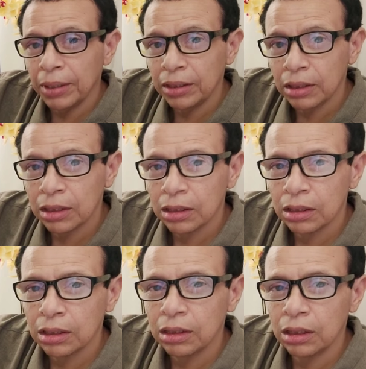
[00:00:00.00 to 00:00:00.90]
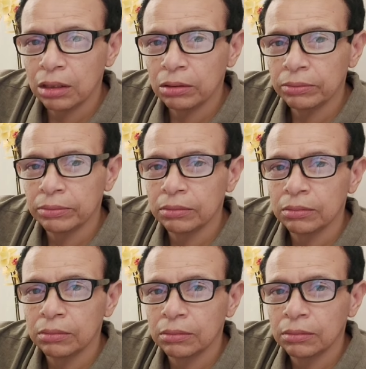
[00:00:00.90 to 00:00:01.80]
But, you know,
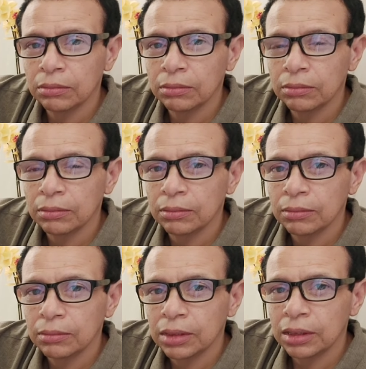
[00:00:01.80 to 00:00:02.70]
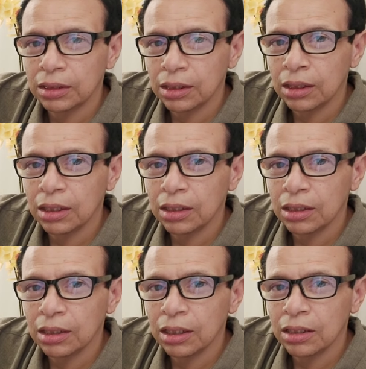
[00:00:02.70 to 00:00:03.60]
it's
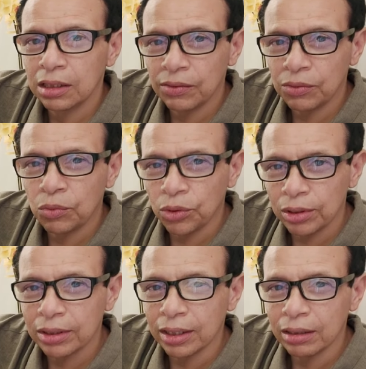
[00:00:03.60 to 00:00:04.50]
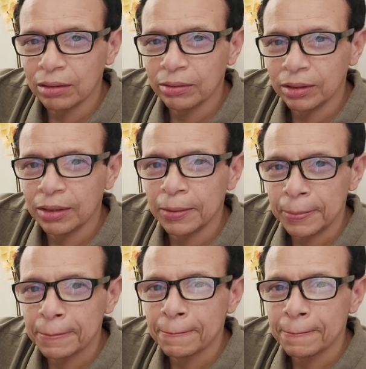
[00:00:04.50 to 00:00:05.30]
it's it's a different world now, you know.